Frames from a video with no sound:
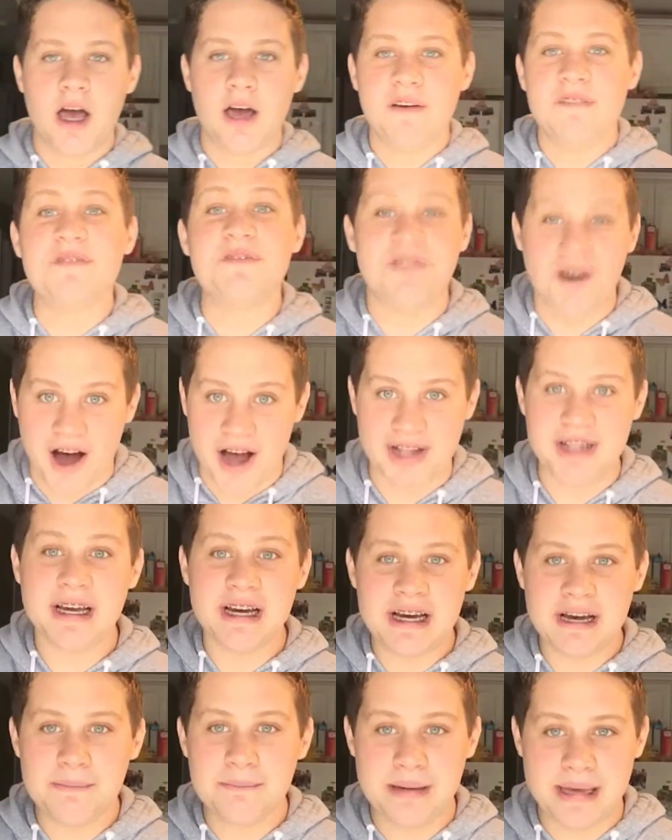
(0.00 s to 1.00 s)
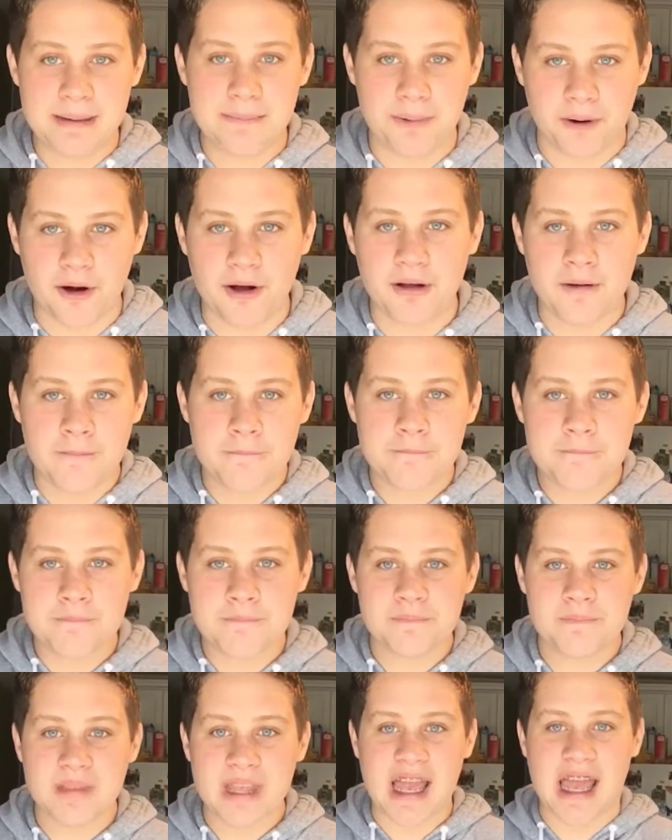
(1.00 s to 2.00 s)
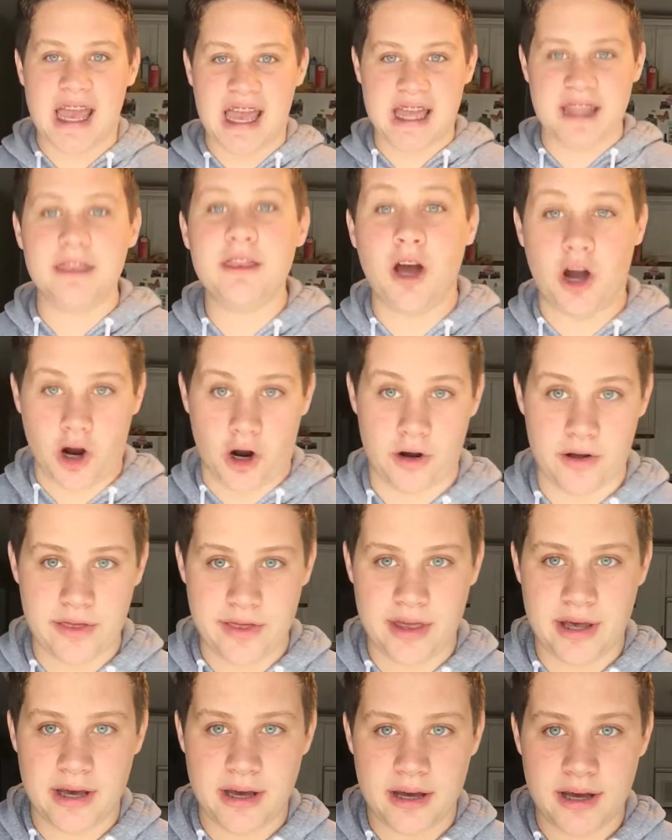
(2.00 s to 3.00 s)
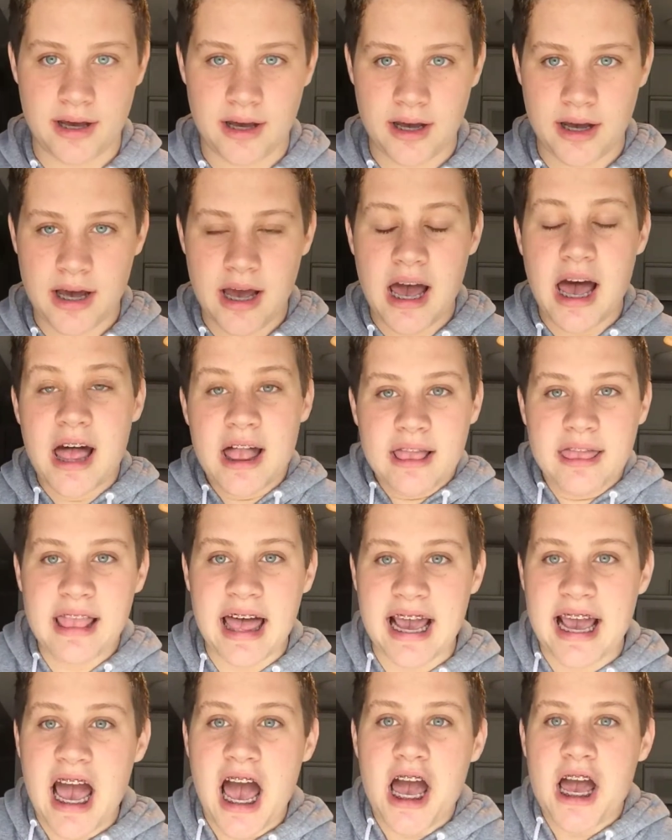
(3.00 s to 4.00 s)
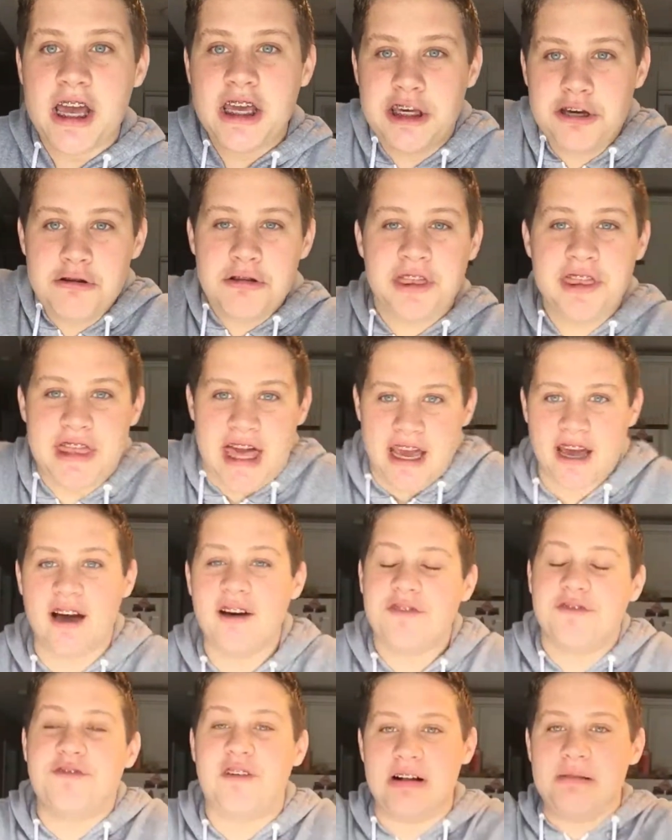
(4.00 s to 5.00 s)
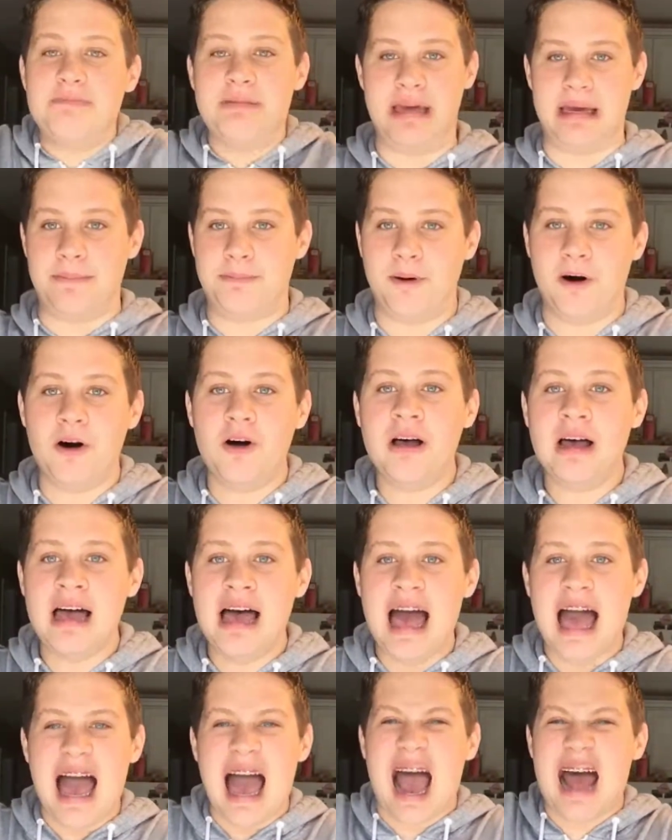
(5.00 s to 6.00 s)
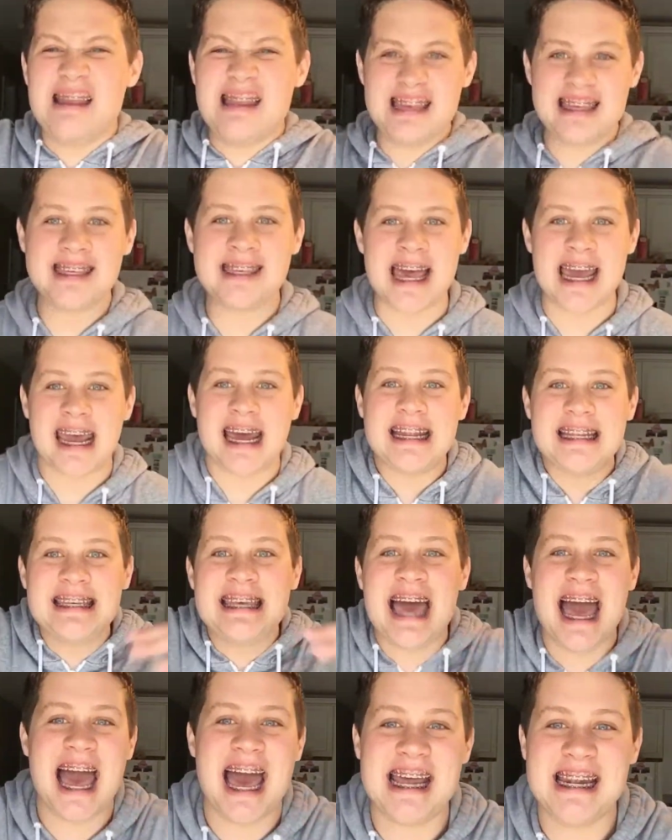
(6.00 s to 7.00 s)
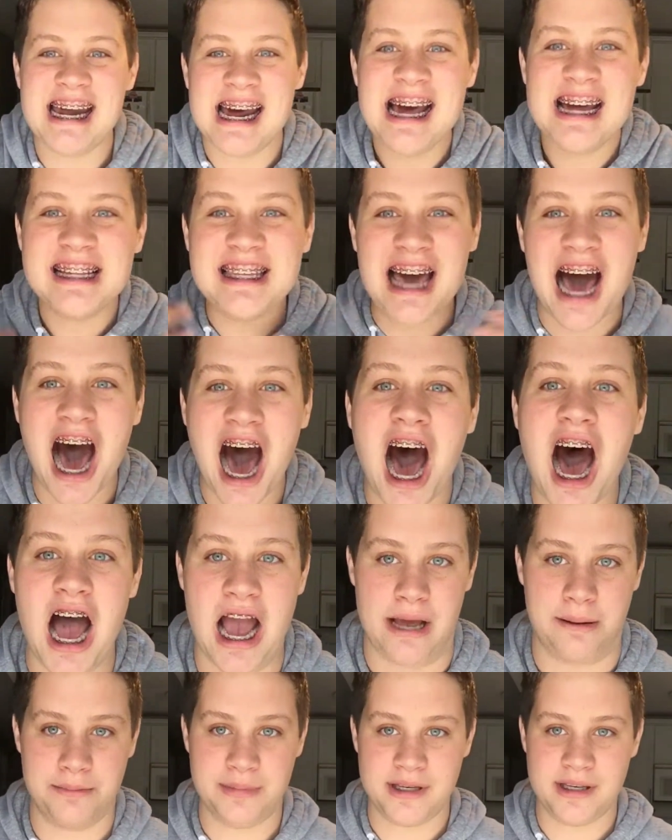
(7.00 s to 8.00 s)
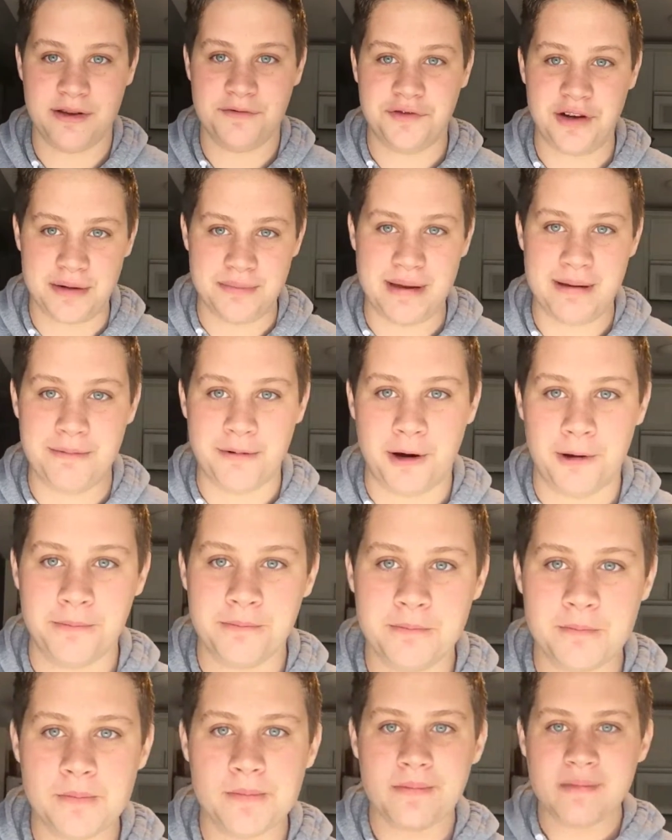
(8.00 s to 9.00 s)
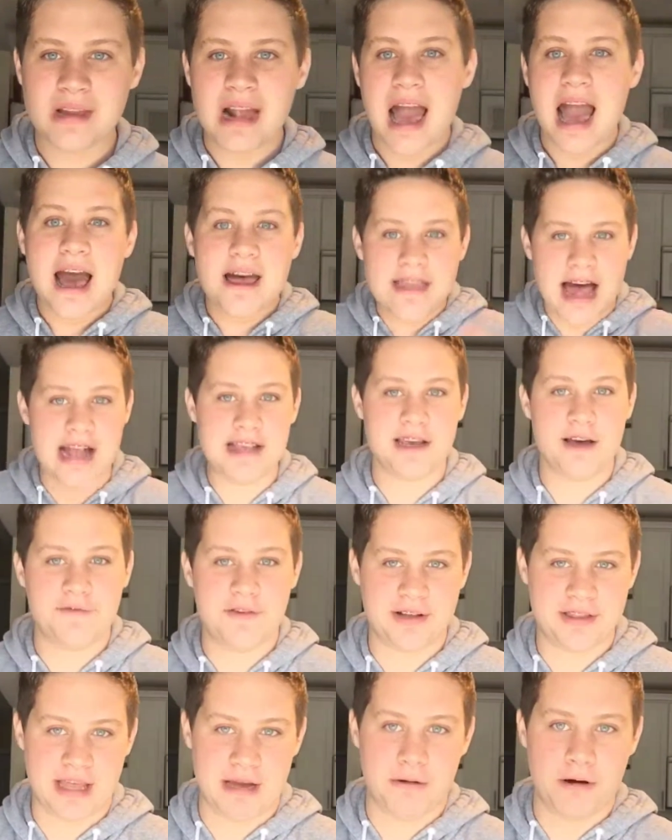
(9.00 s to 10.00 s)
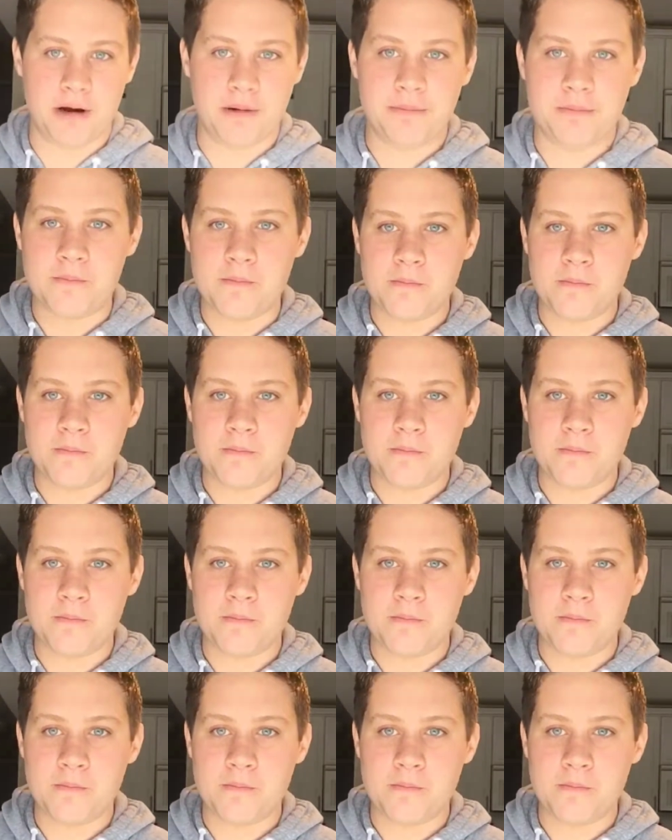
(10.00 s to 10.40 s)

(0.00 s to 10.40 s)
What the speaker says: fun people in the earth. Like, you think of fun people, and this is like 10 times fun people. That's how fun they were.